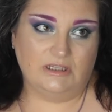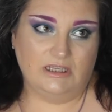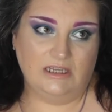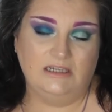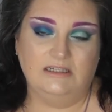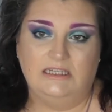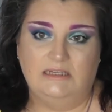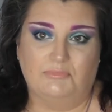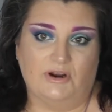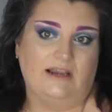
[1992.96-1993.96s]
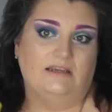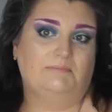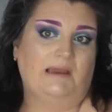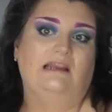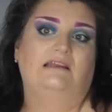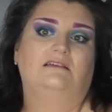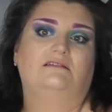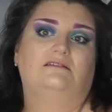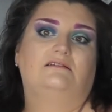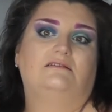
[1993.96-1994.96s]
indie brand
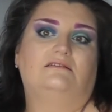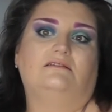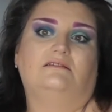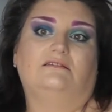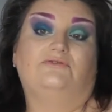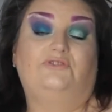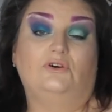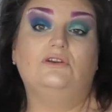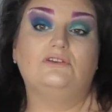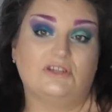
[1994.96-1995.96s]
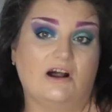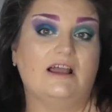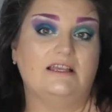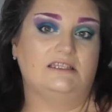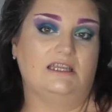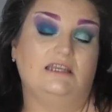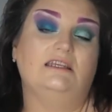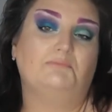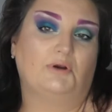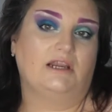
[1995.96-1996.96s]
palettes, full sized
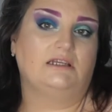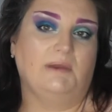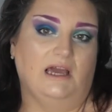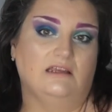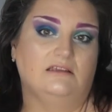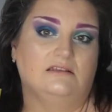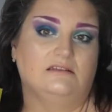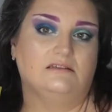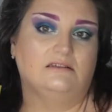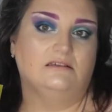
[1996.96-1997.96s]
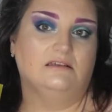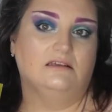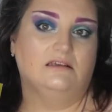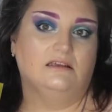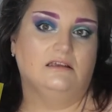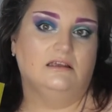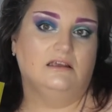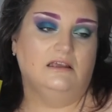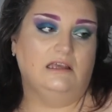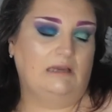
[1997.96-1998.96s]
indie brand palettes.
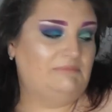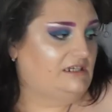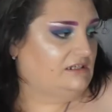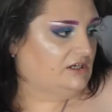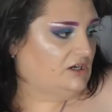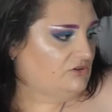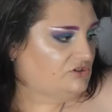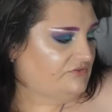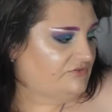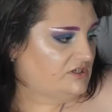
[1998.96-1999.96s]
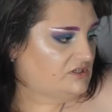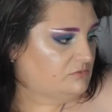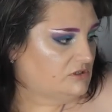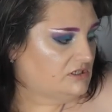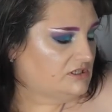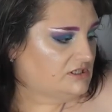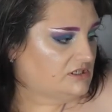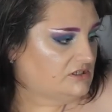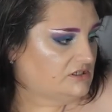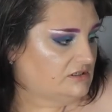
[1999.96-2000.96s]
I mean, the cost of this
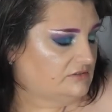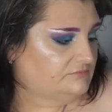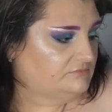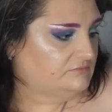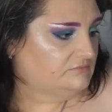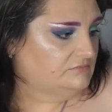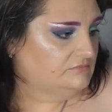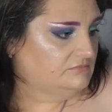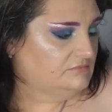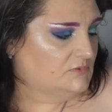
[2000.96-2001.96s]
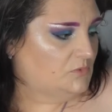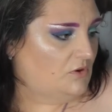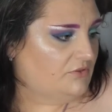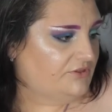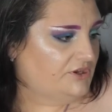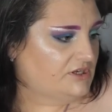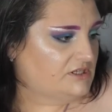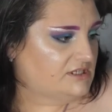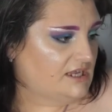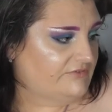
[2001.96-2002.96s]
was what
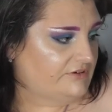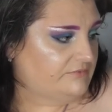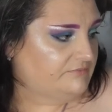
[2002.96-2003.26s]
37